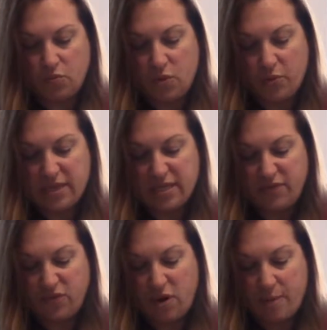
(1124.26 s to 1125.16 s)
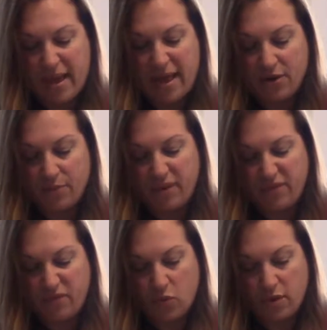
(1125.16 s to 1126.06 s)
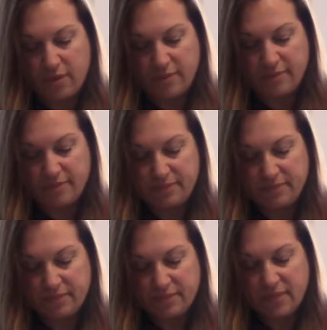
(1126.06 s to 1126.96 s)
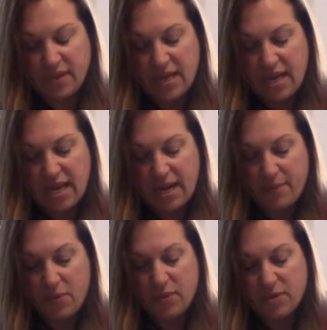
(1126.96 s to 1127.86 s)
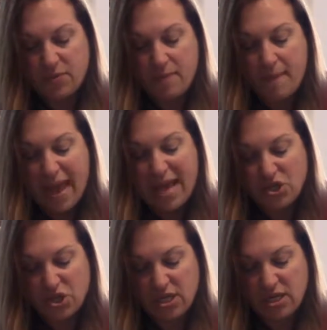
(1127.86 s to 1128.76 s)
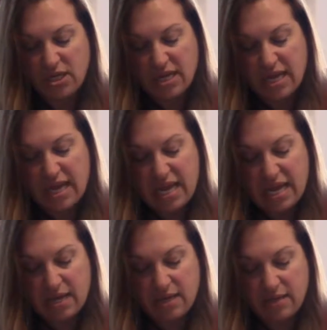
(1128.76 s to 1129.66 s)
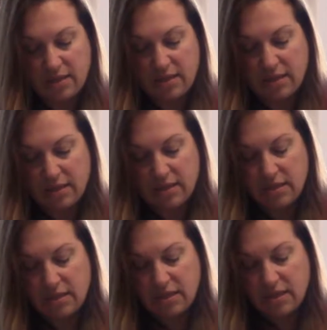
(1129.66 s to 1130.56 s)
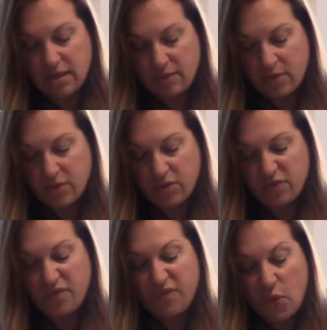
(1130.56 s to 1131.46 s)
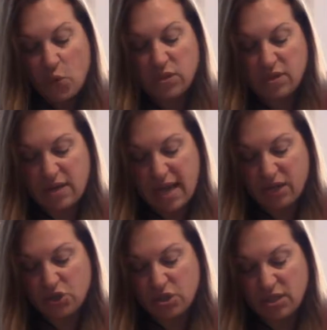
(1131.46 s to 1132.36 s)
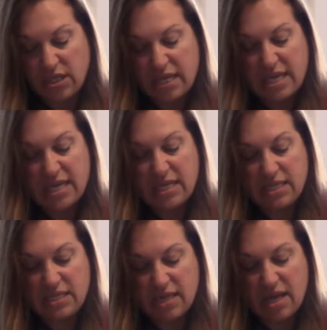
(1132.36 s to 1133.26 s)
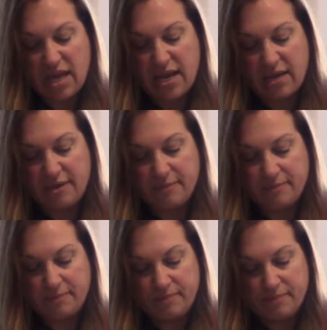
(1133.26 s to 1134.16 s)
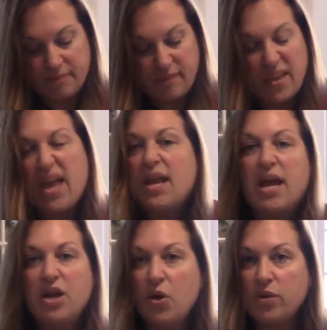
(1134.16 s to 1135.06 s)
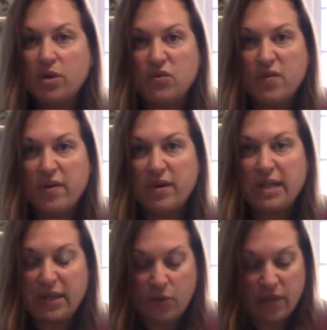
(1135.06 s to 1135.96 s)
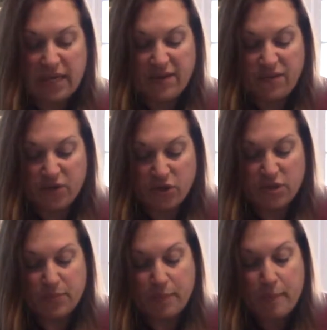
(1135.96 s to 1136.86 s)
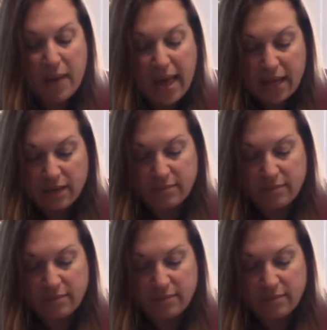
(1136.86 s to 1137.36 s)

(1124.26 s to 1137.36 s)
what we did for our batter before. And I'm going to mash it in. I'm going to fold it actually inside. And I know it looks very liquidy at first, but